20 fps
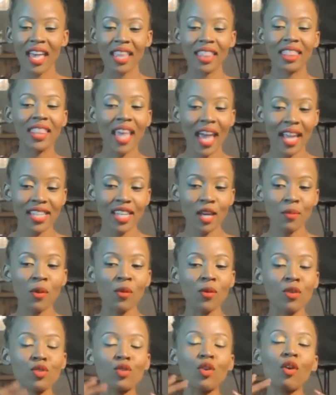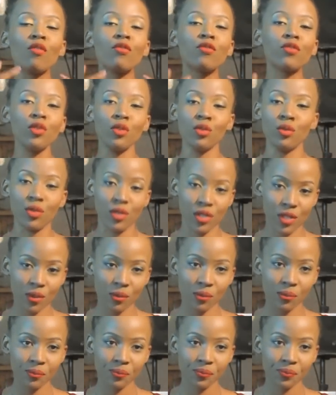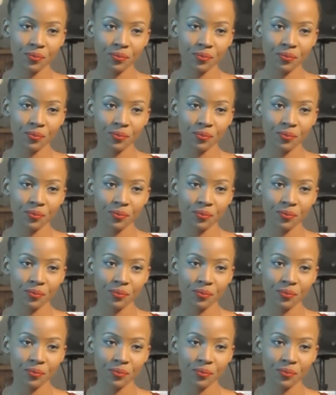at that time I was confused.